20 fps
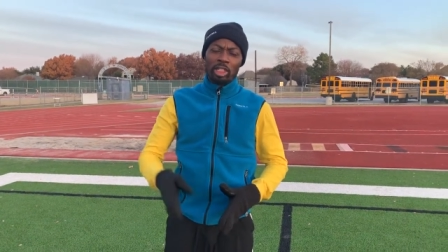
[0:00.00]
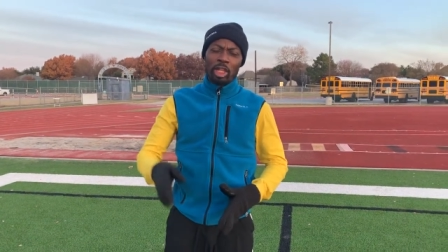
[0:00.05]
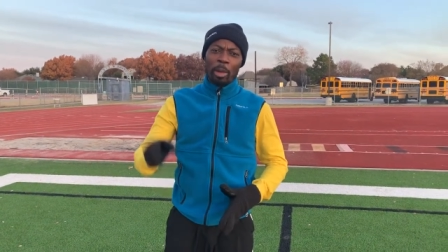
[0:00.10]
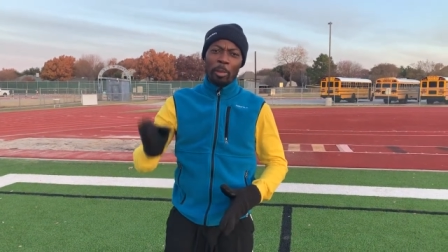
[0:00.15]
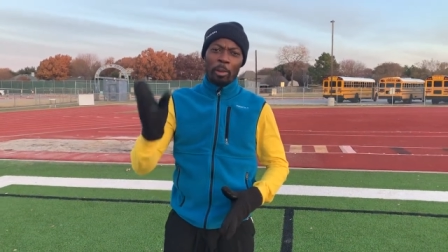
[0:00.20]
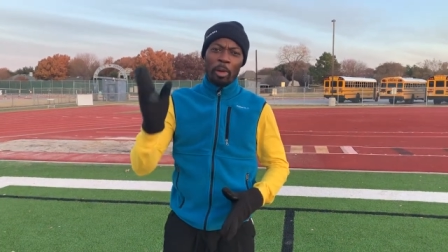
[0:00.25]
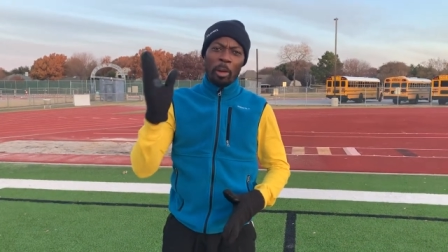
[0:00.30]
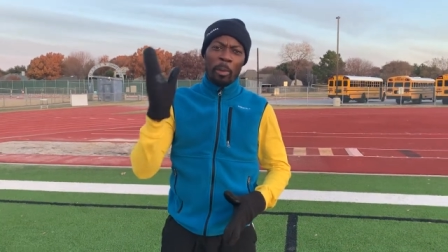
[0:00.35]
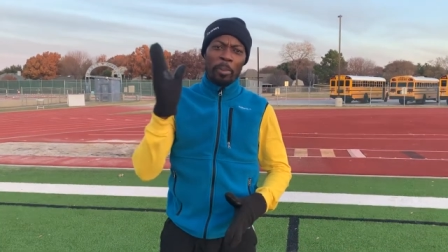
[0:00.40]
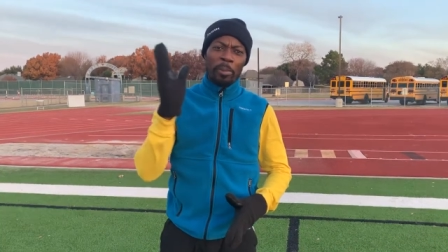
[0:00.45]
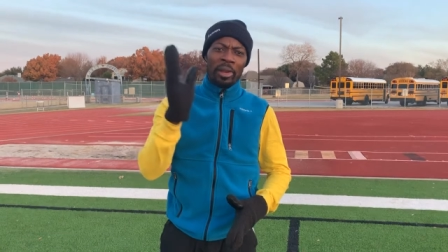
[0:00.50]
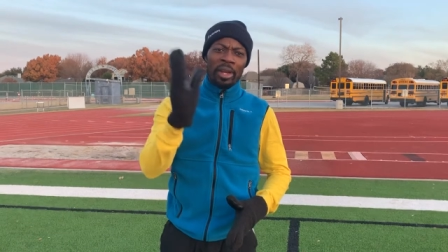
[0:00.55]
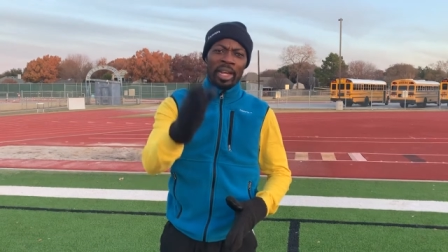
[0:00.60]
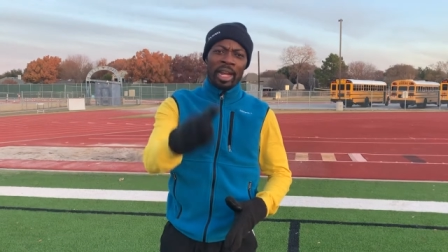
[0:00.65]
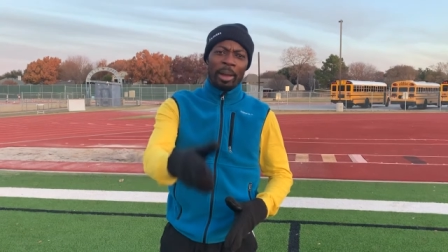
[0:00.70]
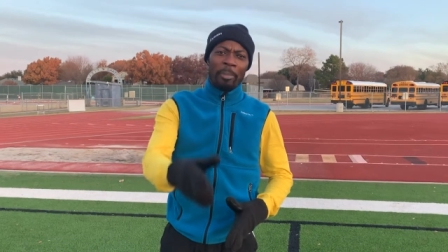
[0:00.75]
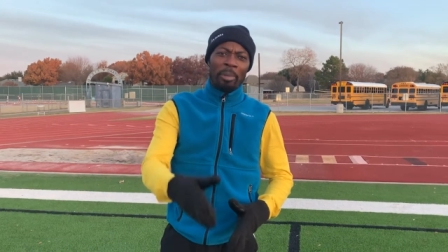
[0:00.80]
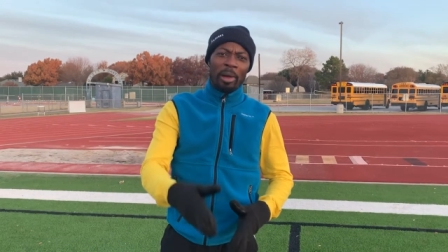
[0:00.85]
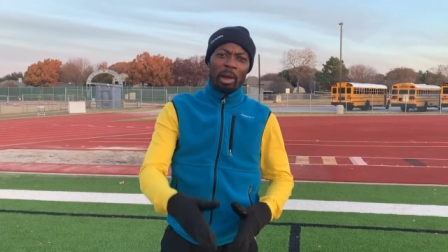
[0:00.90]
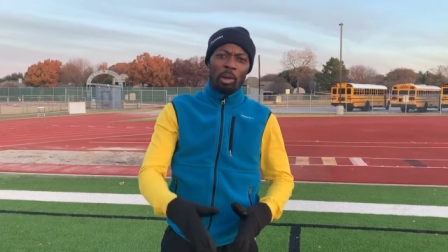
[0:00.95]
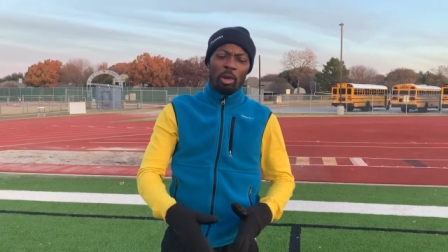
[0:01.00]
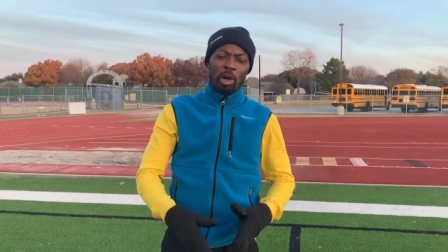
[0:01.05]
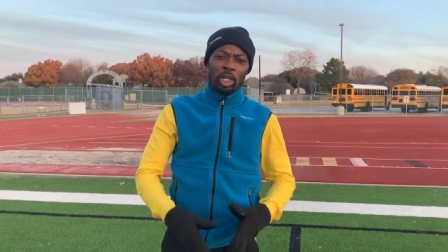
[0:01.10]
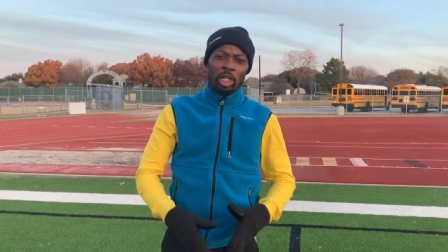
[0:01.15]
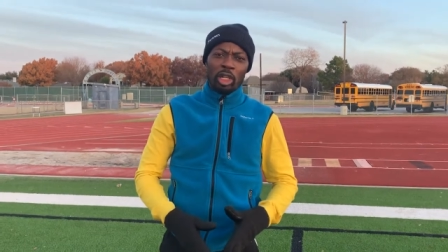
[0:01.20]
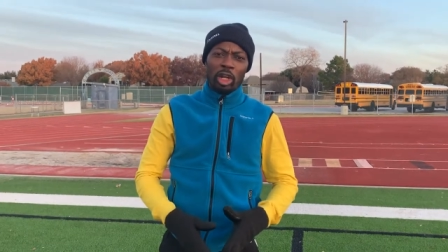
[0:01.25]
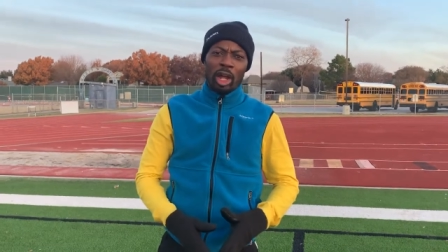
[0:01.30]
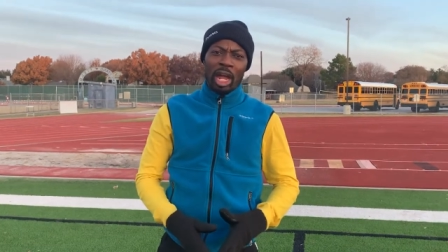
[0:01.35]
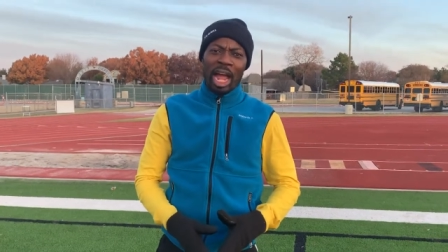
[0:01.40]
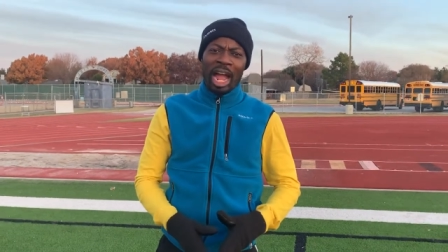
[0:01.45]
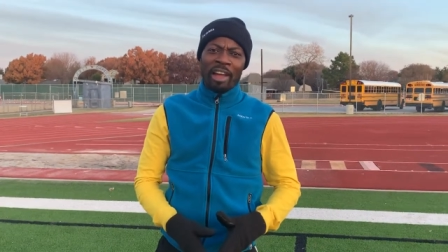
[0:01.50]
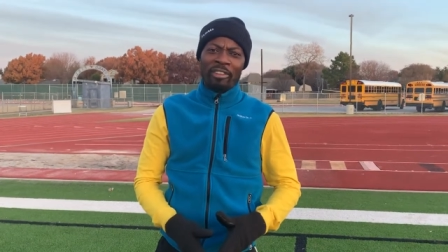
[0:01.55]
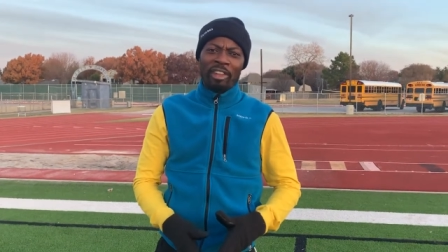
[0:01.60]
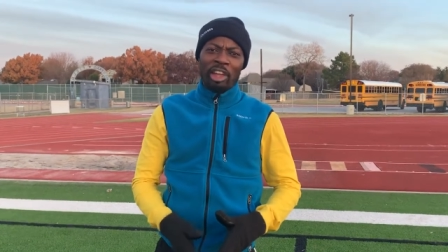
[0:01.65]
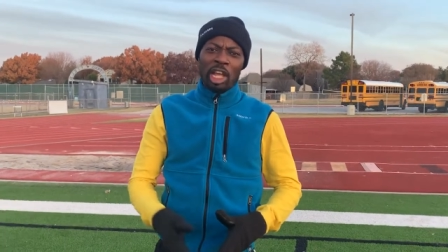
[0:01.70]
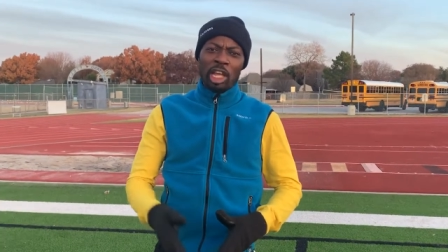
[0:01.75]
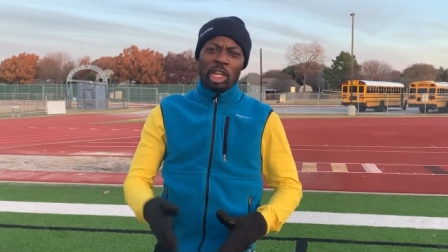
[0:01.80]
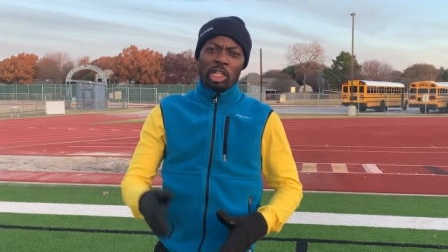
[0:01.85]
Stop complaining about what you don't have.